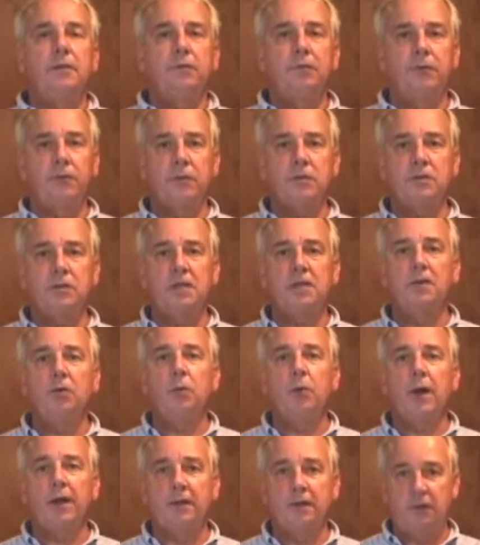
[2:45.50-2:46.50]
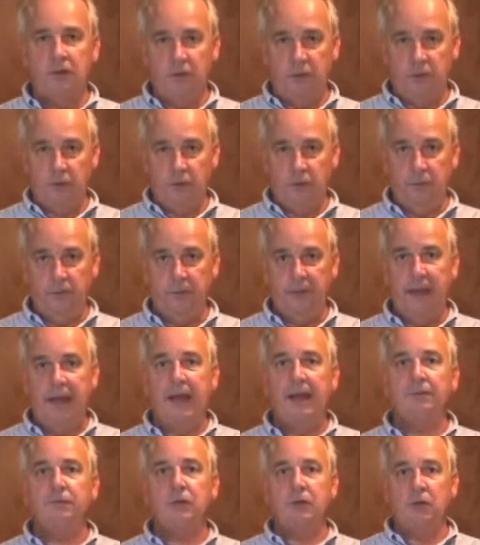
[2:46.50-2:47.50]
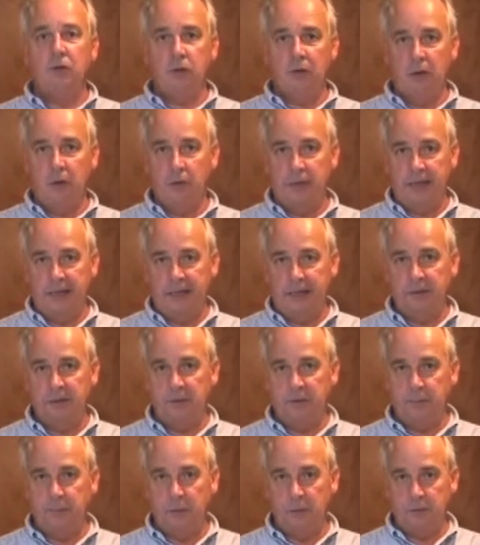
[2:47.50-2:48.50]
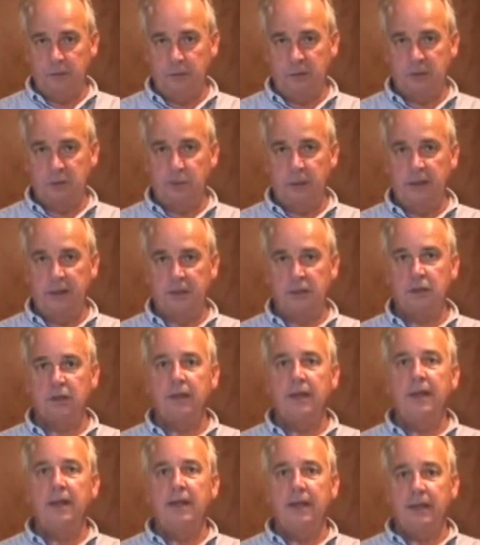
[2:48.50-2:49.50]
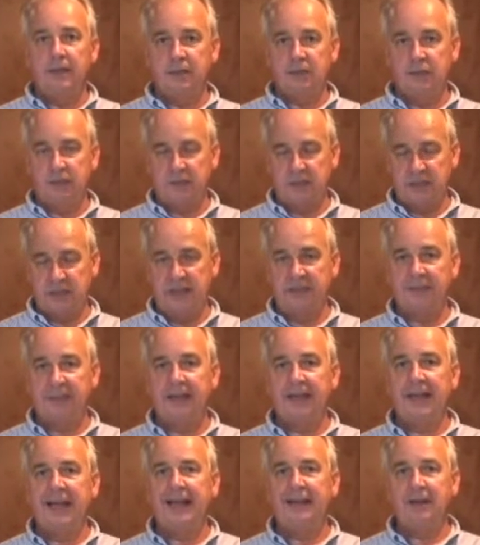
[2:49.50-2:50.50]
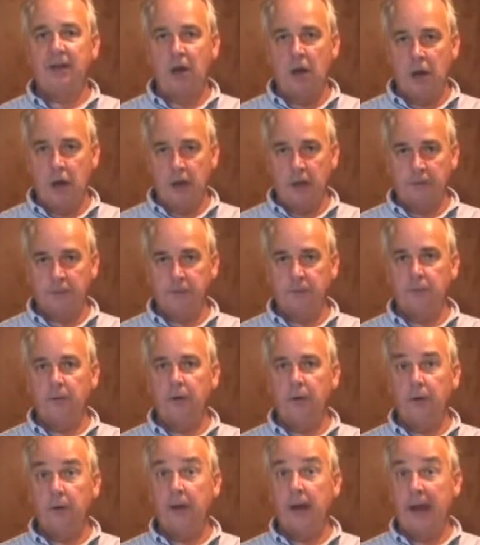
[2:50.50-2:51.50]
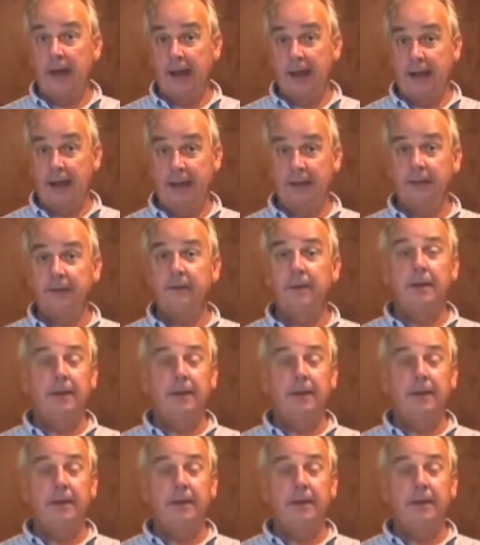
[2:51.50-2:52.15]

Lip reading: the first thing you want to do after you located the mode switch is set that on auto or high.